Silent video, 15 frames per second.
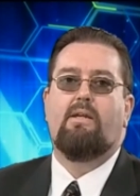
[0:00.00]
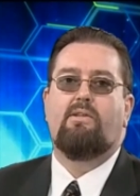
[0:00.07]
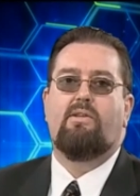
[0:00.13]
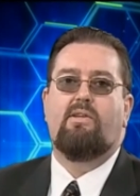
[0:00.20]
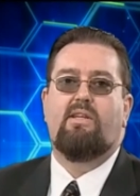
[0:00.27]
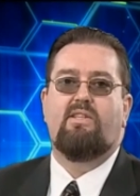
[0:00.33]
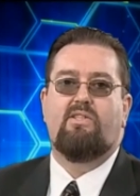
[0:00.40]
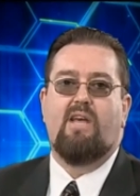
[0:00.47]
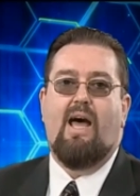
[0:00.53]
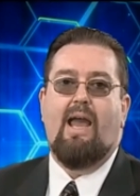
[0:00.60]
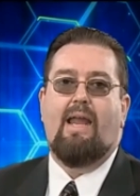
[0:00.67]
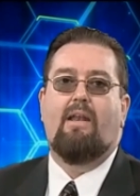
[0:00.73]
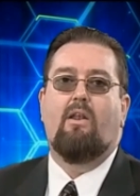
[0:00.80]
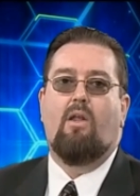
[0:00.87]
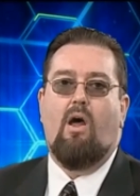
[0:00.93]
to
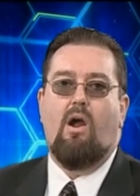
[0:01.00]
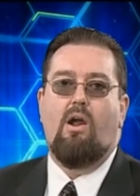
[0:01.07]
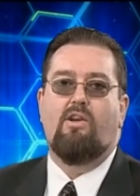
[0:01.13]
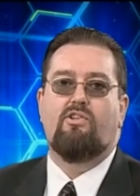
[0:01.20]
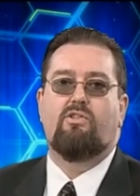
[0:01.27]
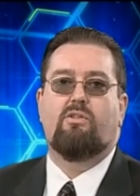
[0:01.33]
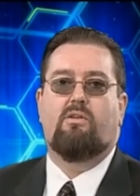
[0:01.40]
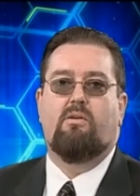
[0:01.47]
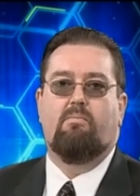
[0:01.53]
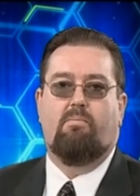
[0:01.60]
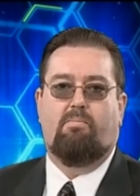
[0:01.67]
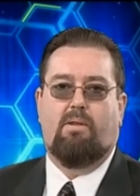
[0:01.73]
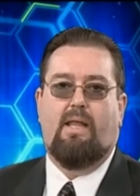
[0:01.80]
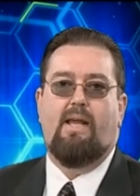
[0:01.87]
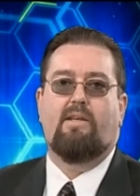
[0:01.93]
design large,
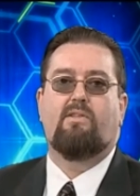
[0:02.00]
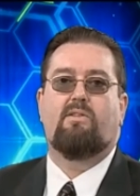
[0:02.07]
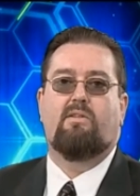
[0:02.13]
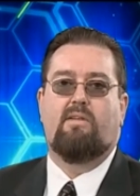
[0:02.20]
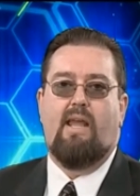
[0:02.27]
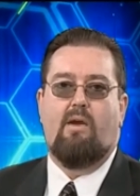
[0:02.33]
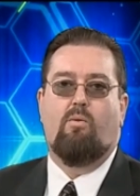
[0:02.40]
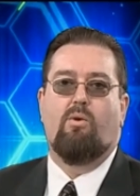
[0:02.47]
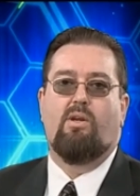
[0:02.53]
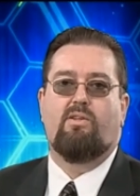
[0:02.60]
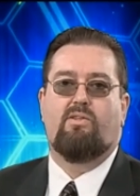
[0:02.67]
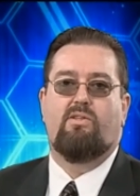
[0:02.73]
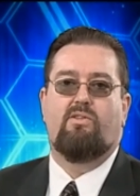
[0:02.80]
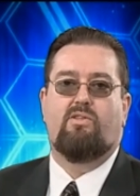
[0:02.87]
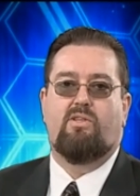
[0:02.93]
complex
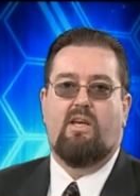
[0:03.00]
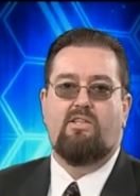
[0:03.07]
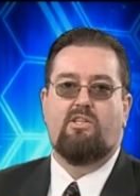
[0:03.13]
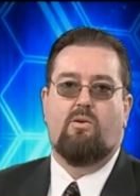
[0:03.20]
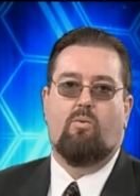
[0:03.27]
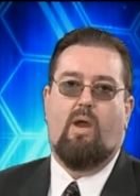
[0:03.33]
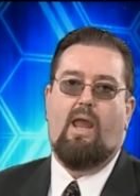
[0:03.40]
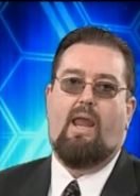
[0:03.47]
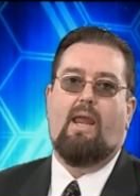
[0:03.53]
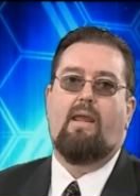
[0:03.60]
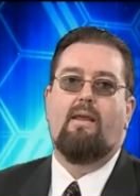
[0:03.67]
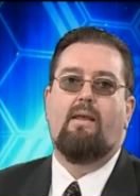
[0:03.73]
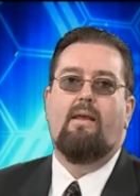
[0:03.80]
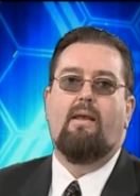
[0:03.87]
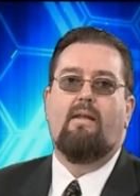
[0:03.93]
networks in such a way
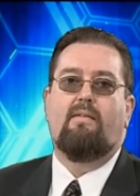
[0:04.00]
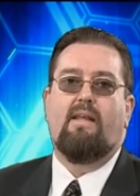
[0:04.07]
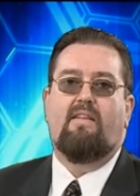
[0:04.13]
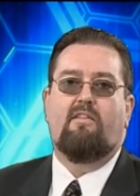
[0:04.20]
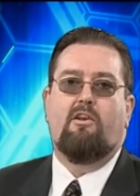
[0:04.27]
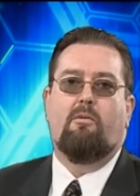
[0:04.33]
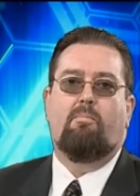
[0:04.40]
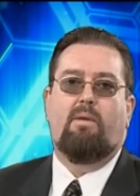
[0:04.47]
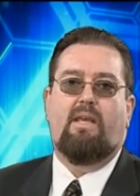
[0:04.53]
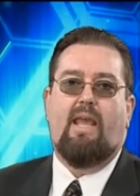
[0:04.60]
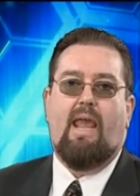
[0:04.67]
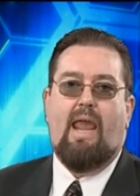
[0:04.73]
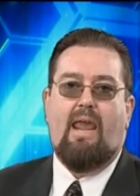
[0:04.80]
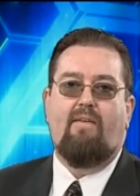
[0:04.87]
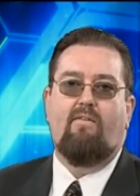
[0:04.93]
that their
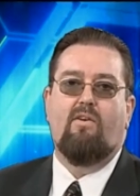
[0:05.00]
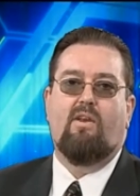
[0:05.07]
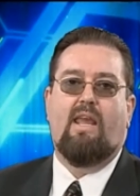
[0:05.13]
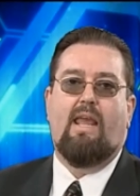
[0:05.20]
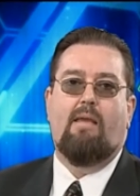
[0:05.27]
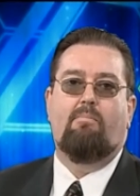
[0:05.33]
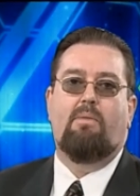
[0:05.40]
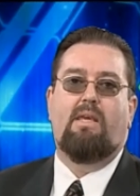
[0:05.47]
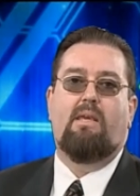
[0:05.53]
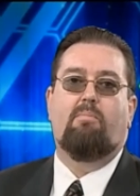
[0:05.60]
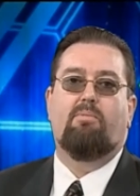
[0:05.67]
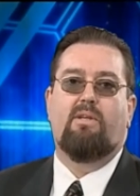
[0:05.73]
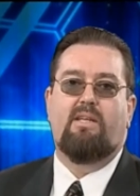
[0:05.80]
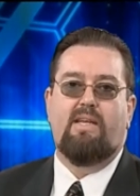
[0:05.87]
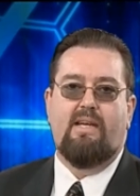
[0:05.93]
behavior can be
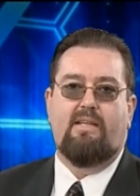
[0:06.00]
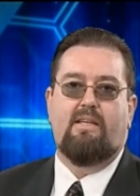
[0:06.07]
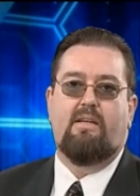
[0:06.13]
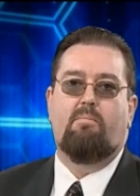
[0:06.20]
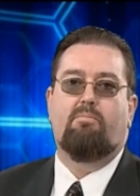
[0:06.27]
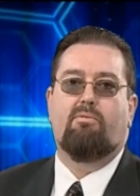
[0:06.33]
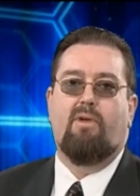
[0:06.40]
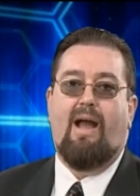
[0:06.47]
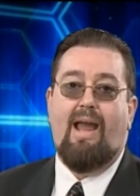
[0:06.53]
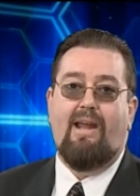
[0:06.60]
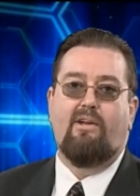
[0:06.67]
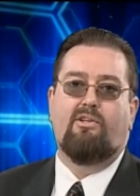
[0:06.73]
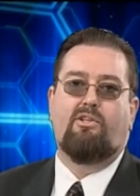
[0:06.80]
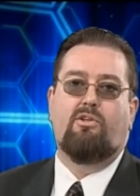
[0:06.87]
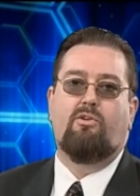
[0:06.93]
predicted
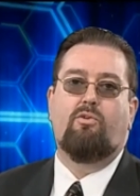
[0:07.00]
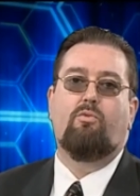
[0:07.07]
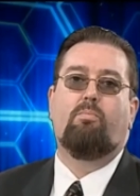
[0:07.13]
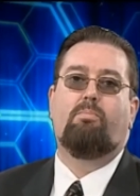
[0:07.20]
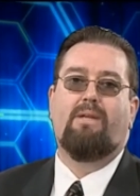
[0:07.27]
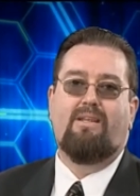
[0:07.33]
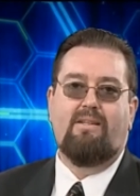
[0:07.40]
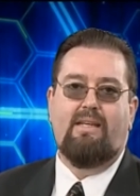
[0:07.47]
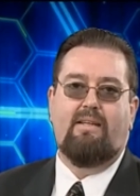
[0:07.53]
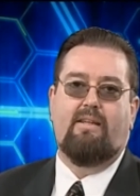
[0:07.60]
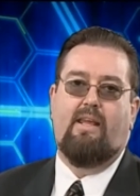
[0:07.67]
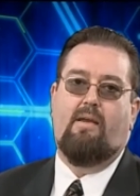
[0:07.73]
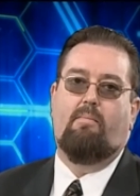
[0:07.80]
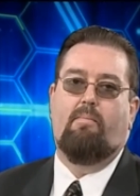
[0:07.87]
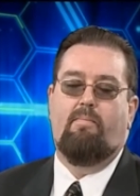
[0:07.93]
prior to building
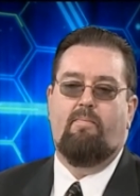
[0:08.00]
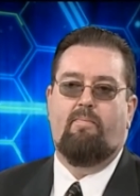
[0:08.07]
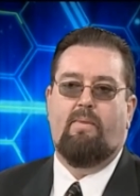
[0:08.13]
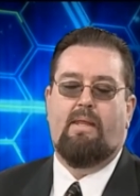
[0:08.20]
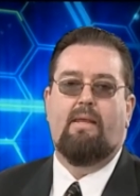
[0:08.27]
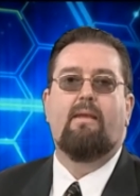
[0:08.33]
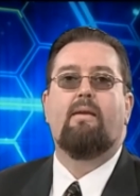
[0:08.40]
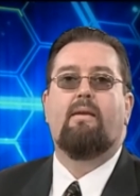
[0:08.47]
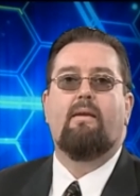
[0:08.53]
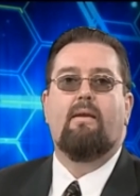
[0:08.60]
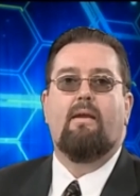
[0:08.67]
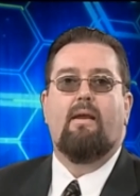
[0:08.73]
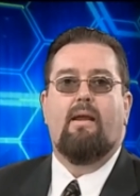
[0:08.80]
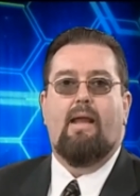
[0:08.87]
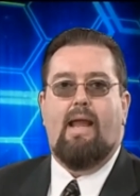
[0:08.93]
them.
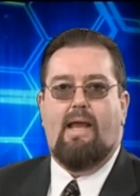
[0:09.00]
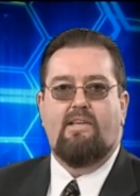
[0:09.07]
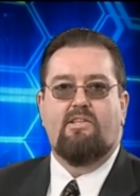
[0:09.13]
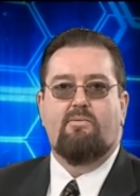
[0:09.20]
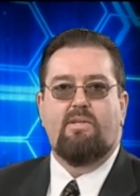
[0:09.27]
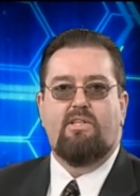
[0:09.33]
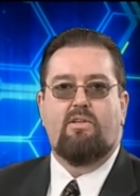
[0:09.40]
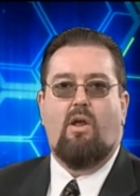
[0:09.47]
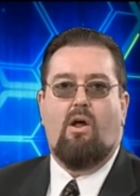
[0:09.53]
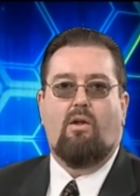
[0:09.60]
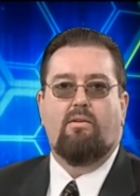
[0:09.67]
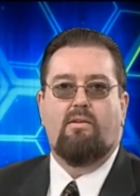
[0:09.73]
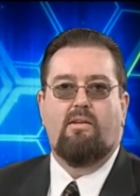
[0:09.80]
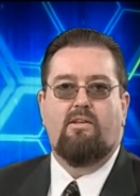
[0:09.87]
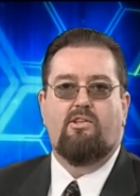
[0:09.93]
As a
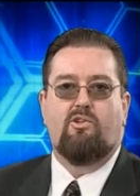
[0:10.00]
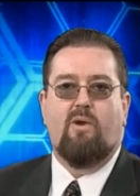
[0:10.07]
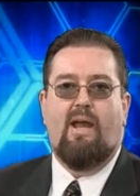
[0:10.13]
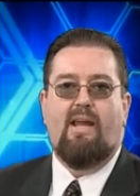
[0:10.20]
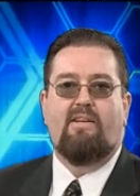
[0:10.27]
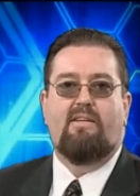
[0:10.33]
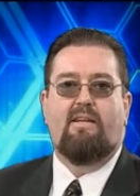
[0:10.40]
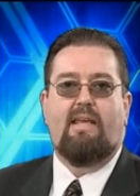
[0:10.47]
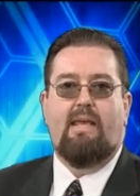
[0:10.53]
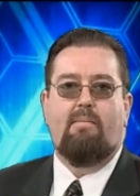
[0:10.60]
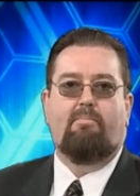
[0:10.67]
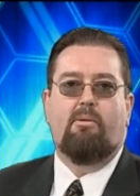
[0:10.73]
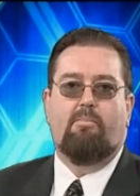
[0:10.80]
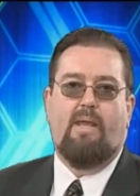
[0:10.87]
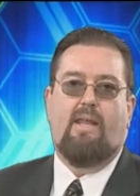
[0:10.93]
result, trying to
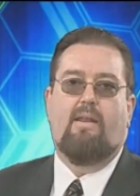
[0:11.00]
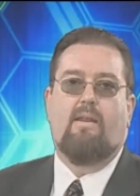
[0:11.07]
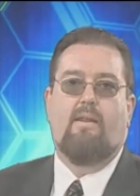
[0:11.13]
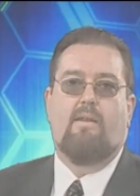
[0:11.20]
implement